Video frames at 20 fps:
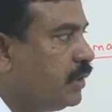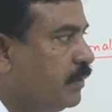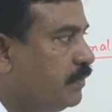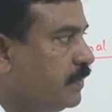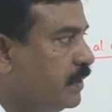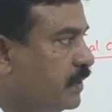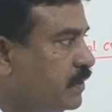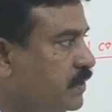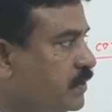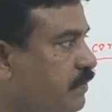
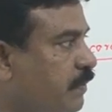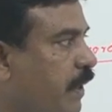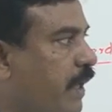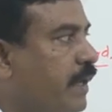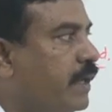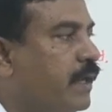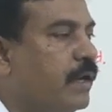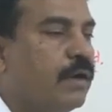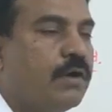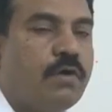of the
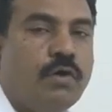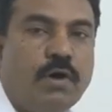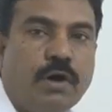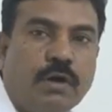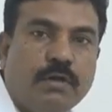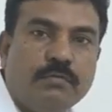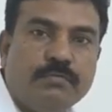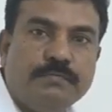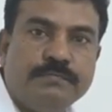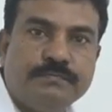spinal
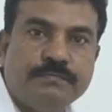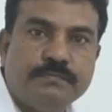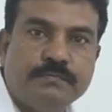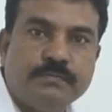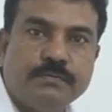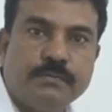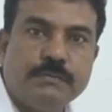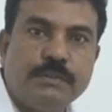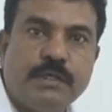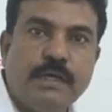cord.
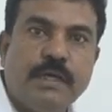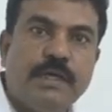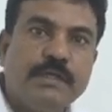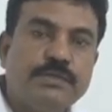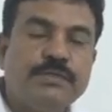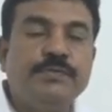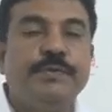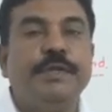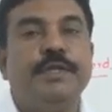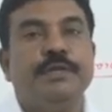
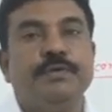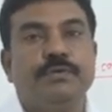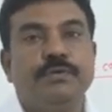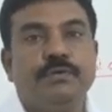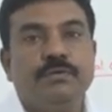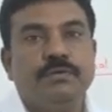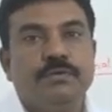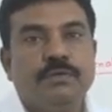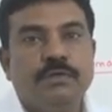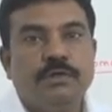As we
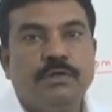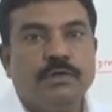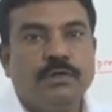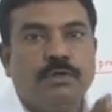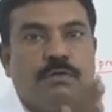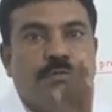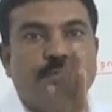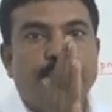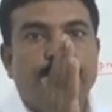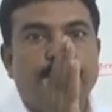know,
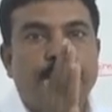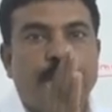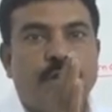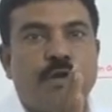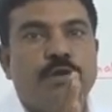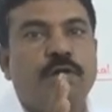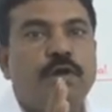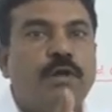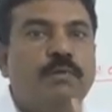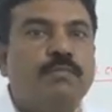
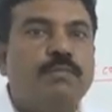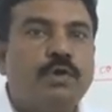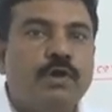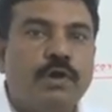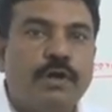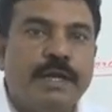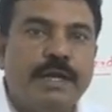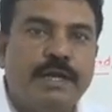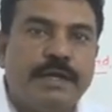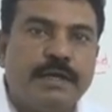medulla
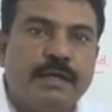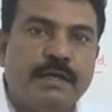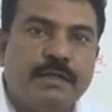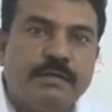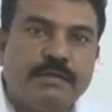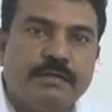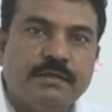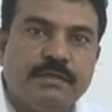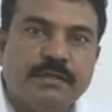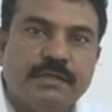
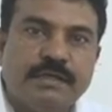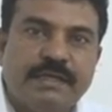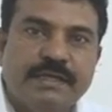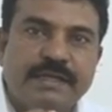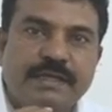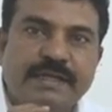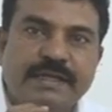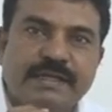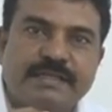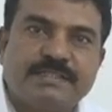oblongata
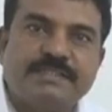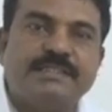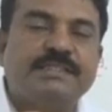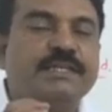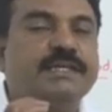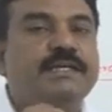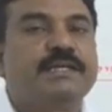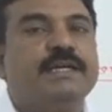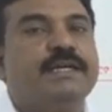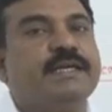
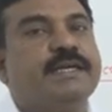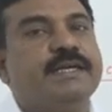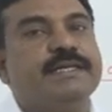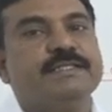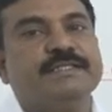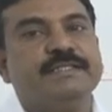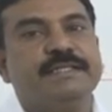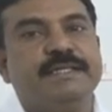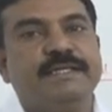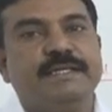extended
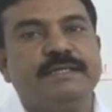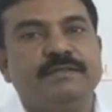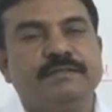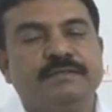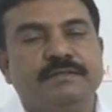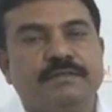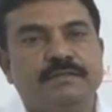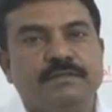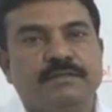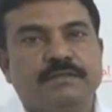as
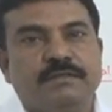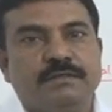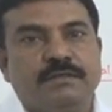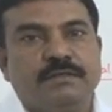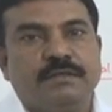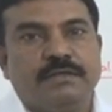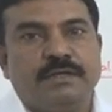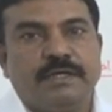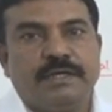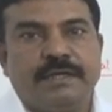
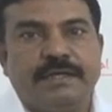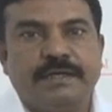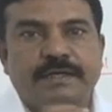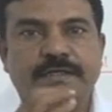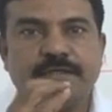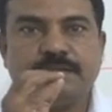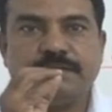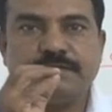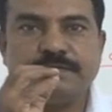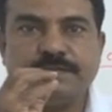
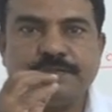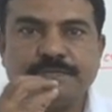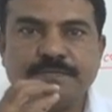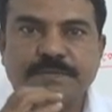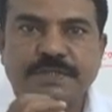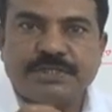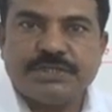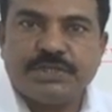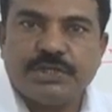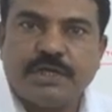a
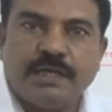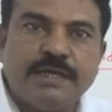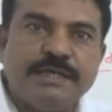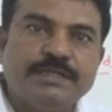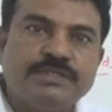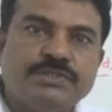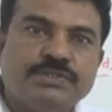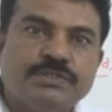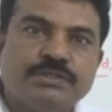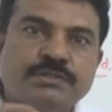
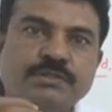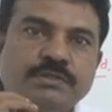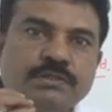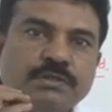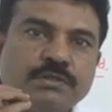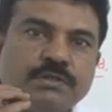specialized